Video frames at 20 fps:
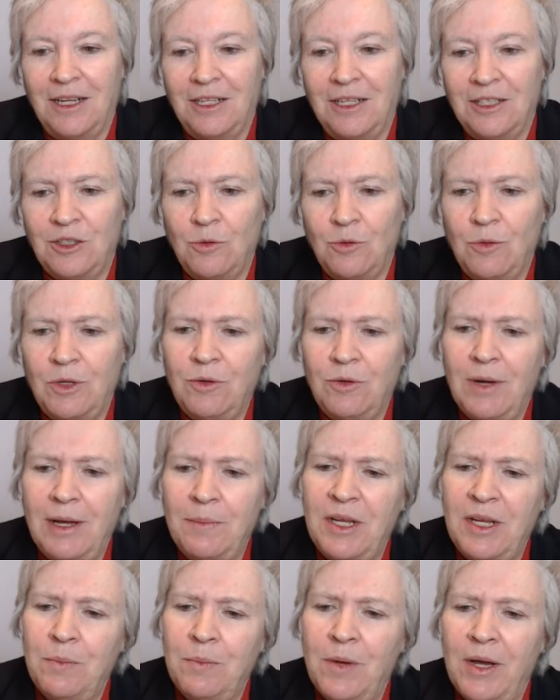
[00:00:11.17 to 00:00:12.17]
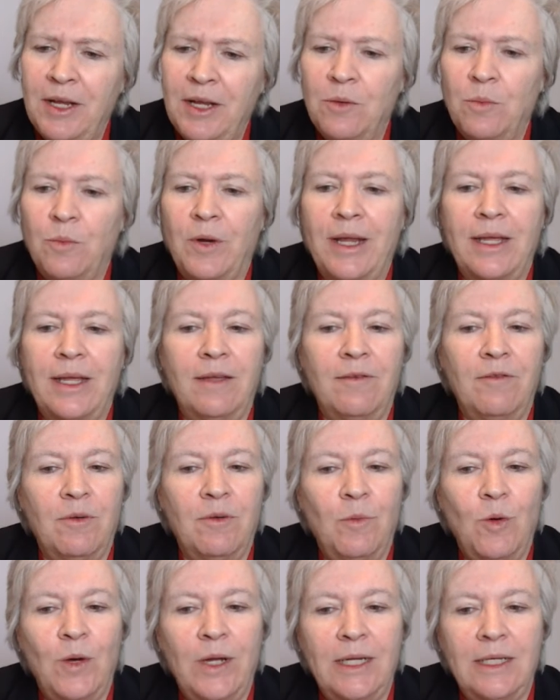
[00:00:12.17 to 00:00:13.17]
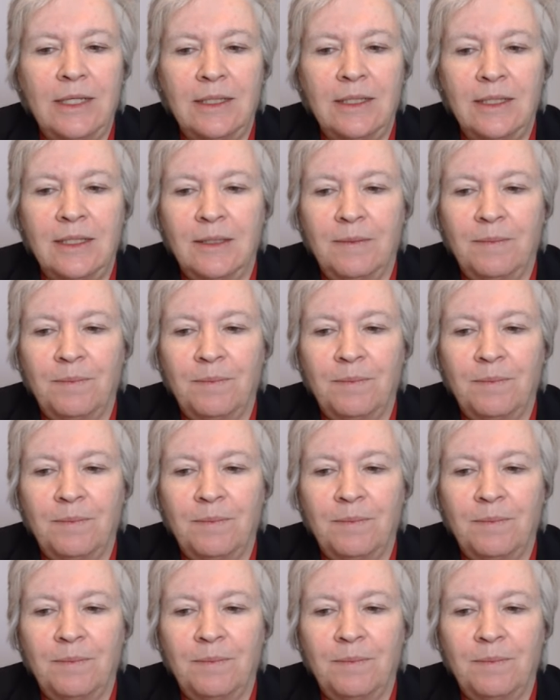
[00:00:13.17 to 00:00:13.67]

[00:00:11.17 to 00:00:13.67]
So what do I mean by your break-even point?